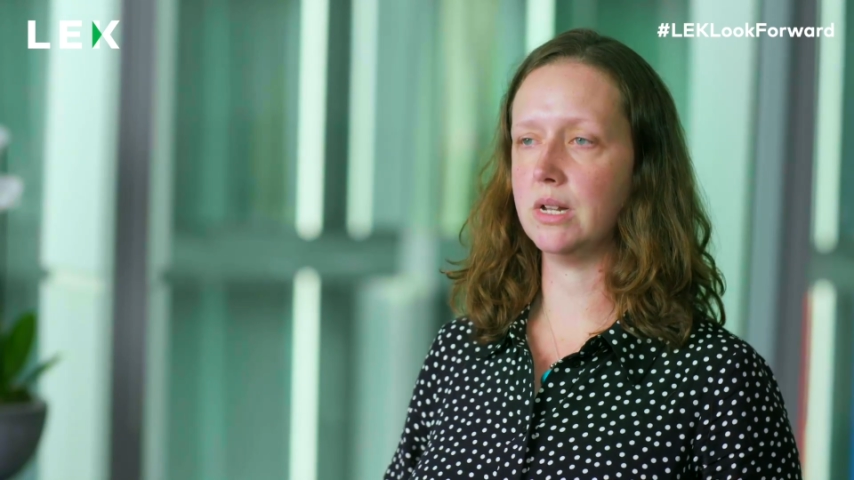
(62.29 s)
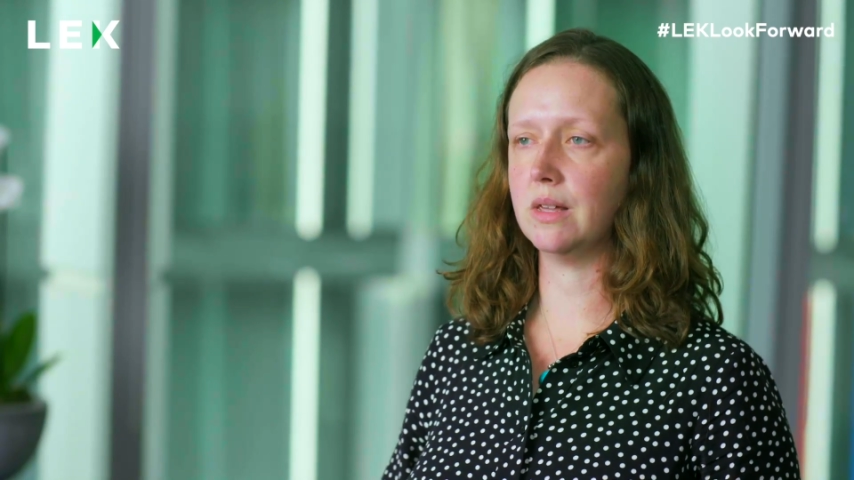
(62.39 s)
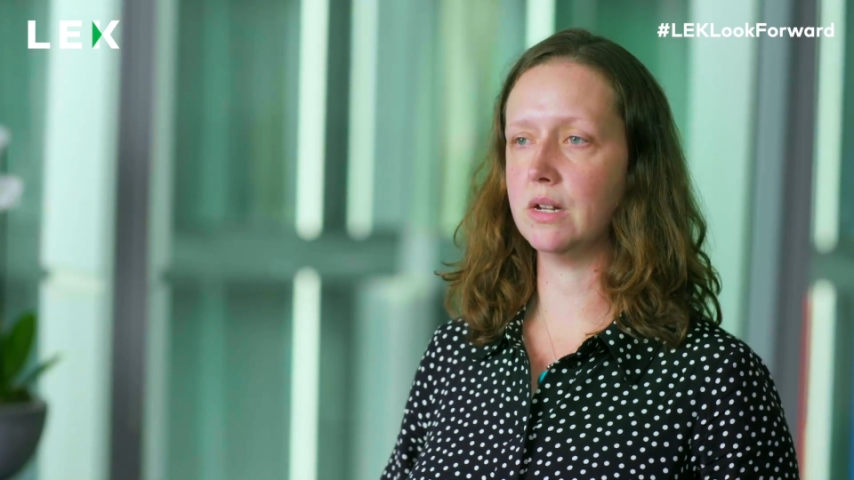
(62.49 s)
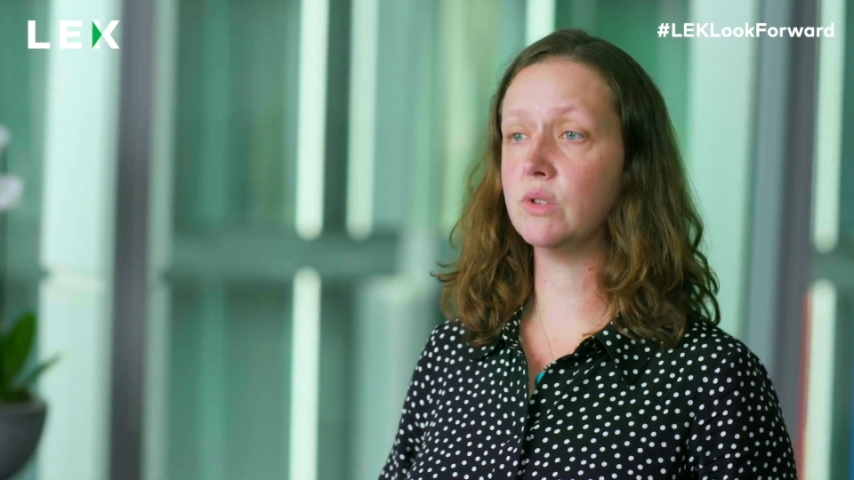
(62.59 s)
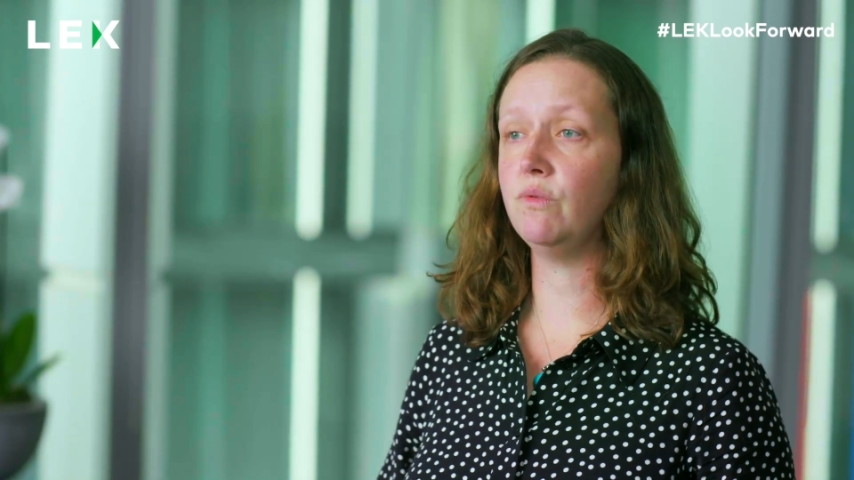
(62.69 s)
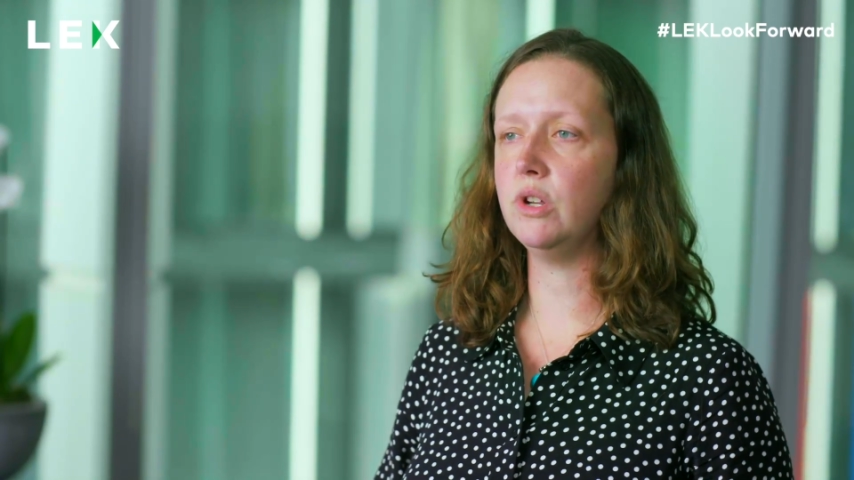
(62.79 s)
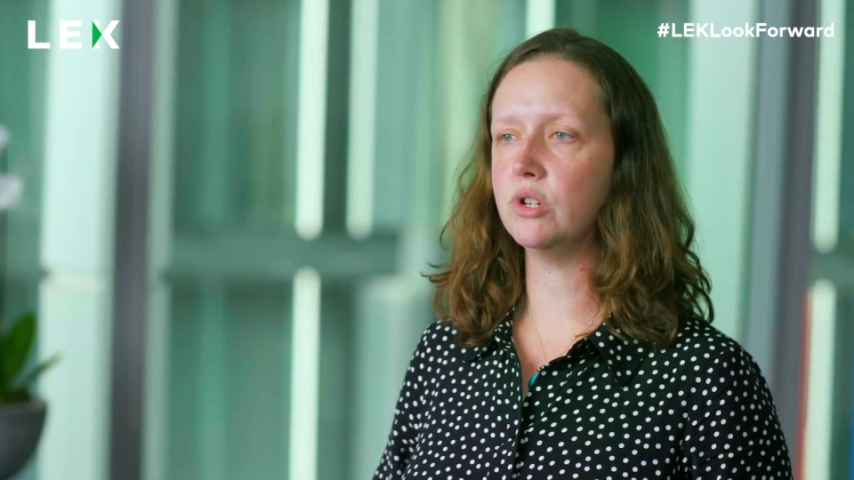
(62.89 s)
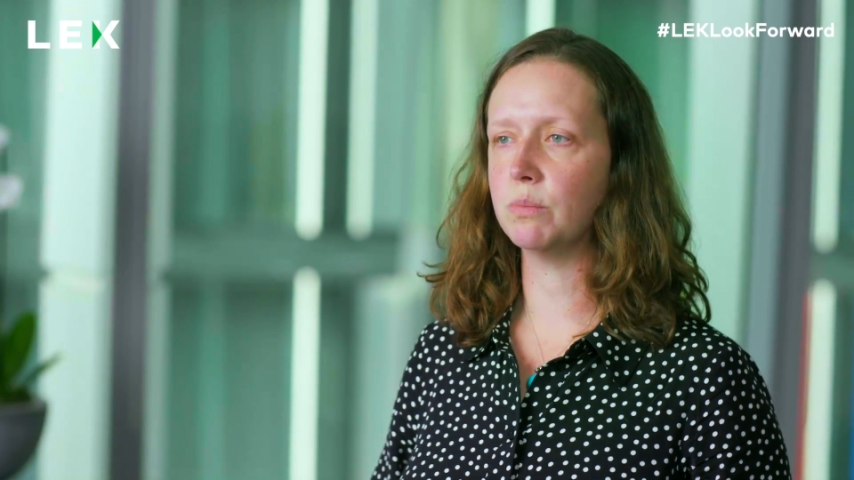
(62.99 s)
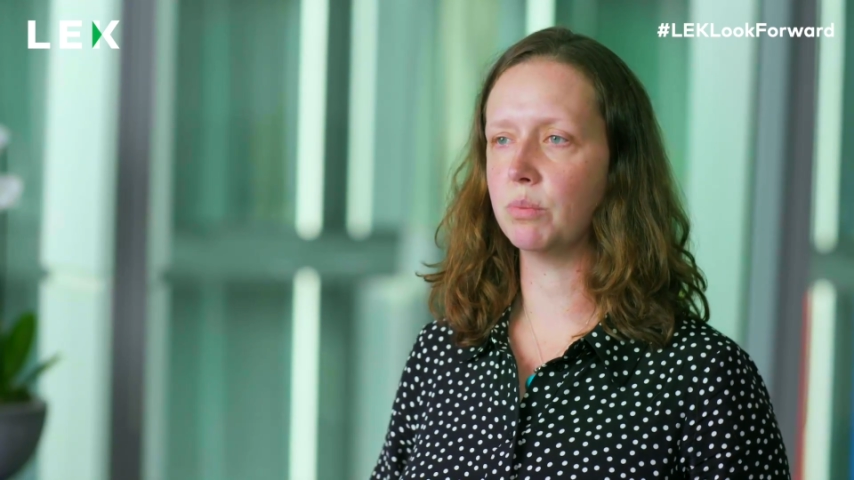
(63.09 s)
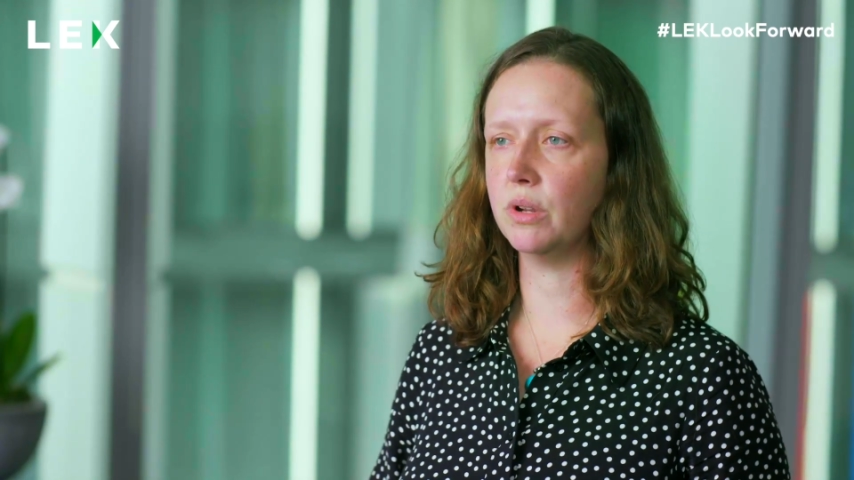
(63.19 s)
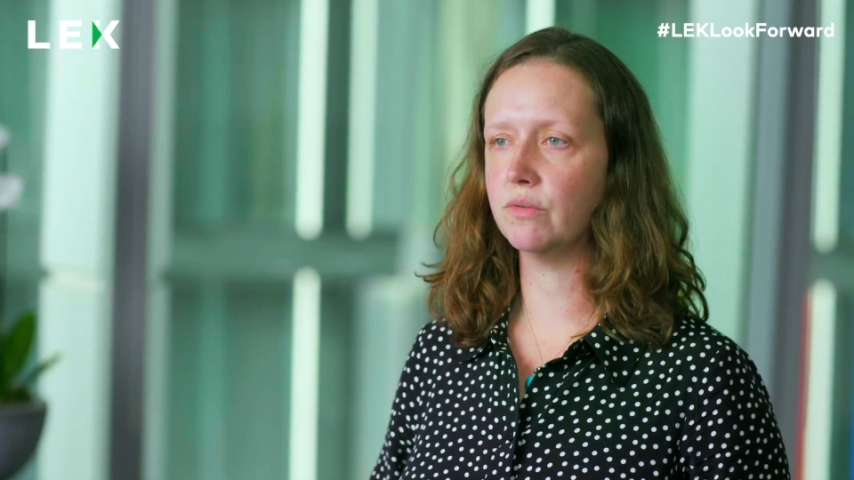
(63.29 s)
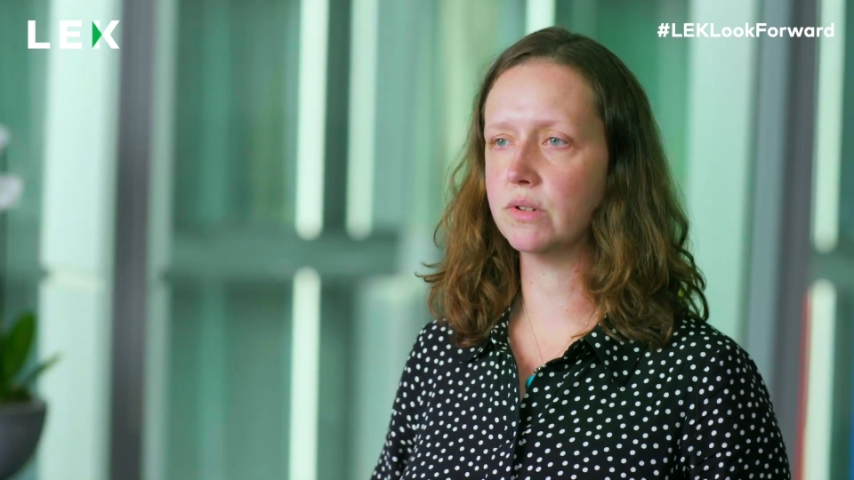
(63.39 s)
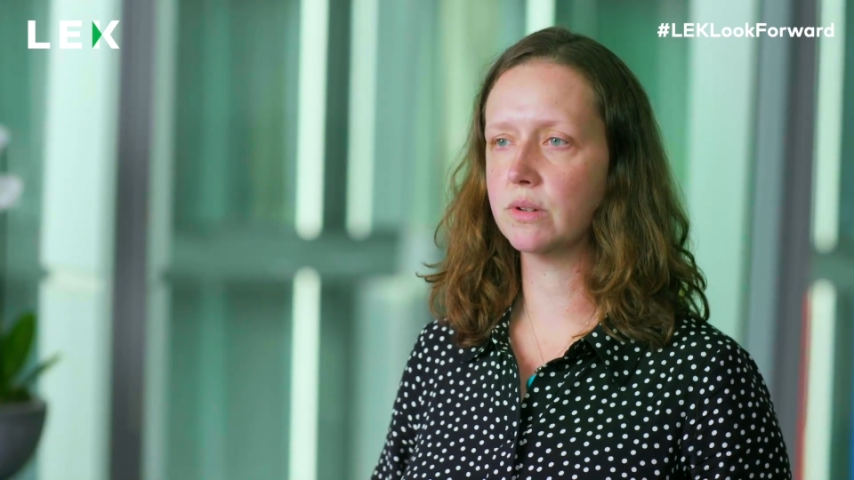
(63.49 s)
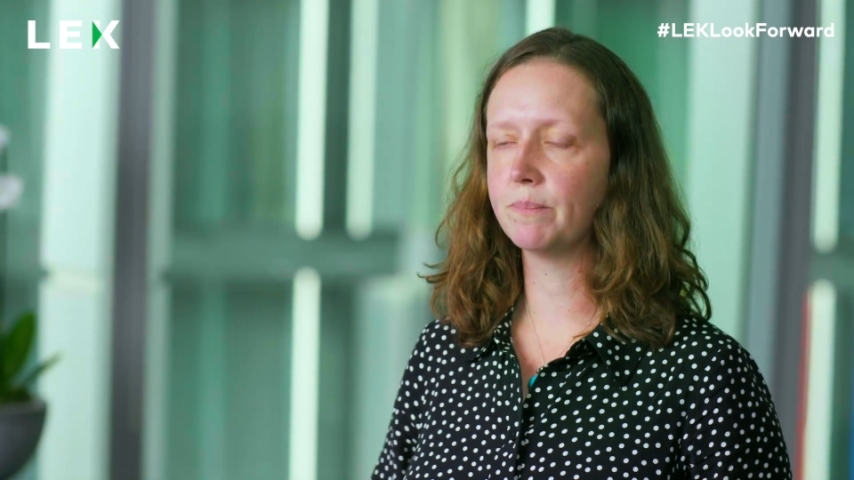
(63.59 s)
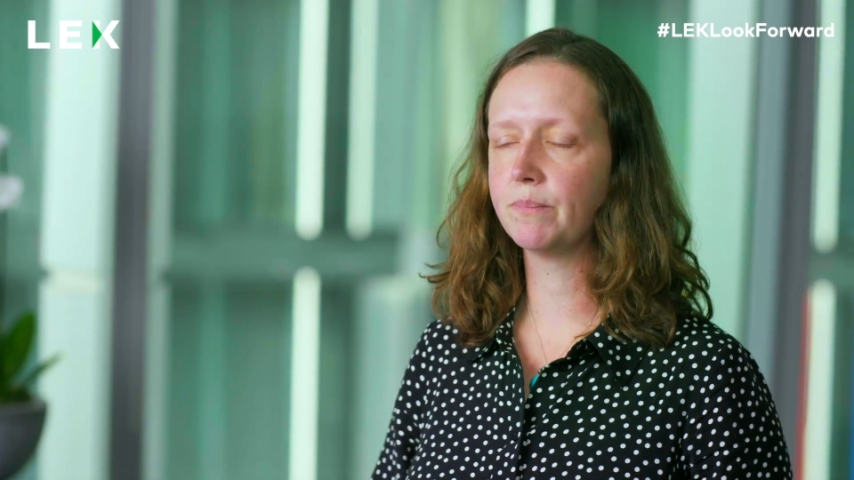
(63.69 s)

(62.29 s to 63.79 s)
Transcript: that is future-proofed.